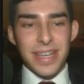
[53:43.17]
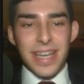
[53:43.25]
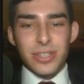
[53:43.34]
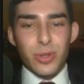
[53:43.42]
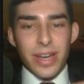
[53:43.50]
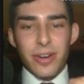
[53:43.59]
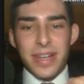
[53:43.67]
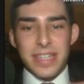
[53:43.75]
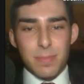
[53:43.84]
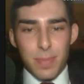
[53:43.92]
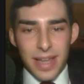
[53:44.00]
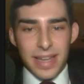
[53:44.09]
You cannot
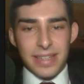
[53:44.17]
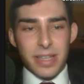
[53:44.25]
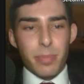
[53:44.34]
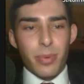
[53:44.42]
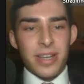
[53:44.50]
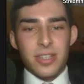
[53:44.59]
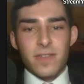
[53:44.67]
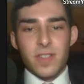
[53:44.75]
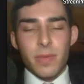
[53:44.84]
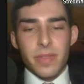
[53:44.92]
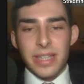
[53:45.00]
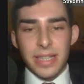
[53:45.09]
explain the price of
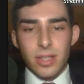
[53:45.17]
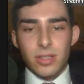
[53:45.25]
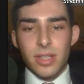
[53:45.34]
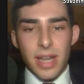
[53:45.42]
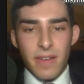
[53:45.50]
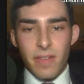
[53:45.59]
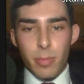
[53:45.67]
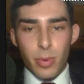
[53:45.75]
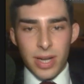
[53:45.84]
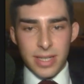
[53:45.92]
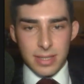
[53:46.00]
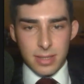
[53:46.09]
something that doesn't have a
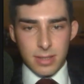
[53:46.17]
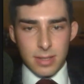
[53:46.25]
price.